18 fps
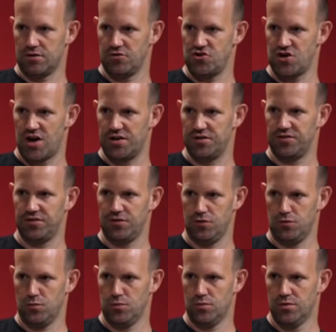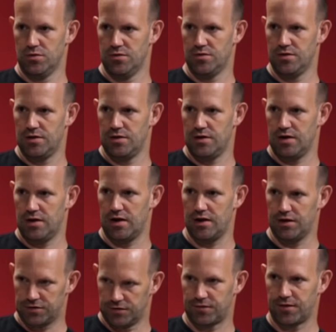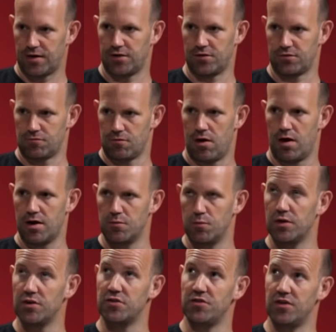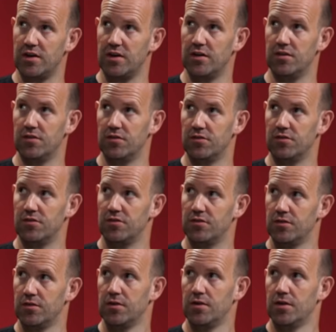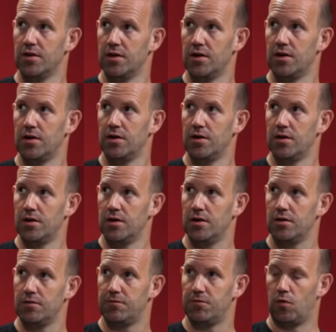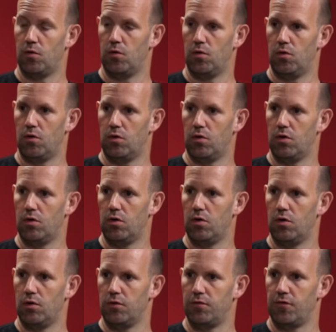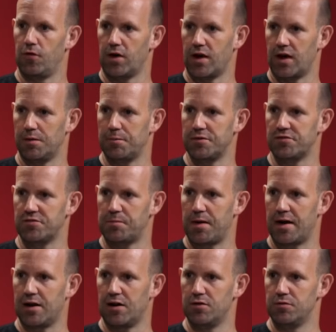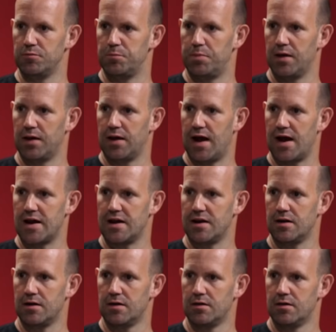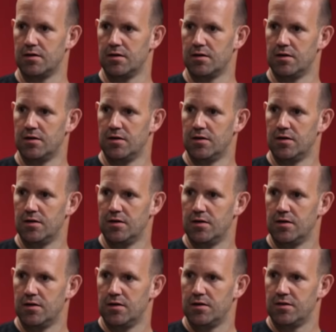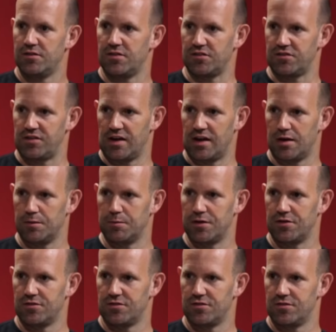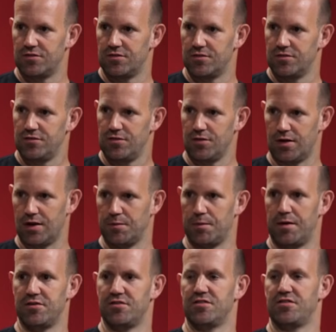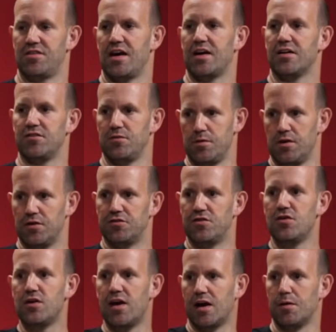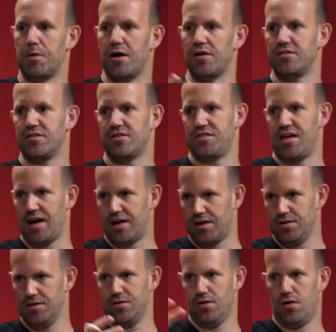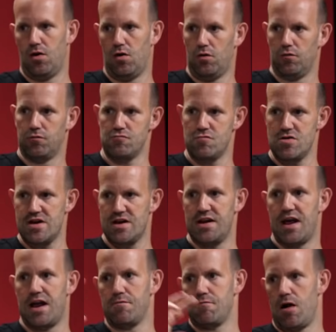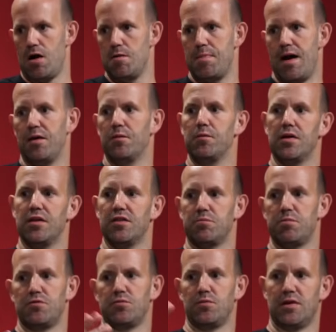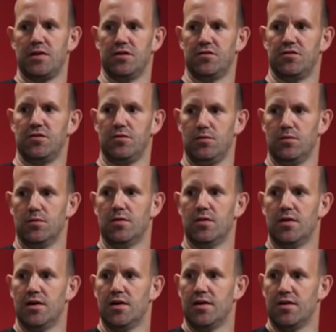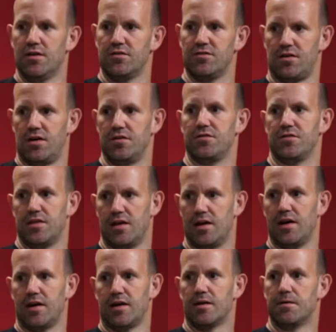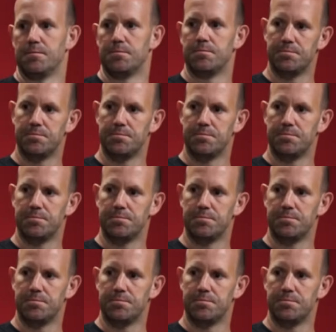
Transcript: Gen 2 interface, right? Which is 4 gigabits of payload per lane. 16 gigabits, 2 gigabytes a second. So we've got 2 gigabytes a second of read and write bandwidth between the two sides of the link.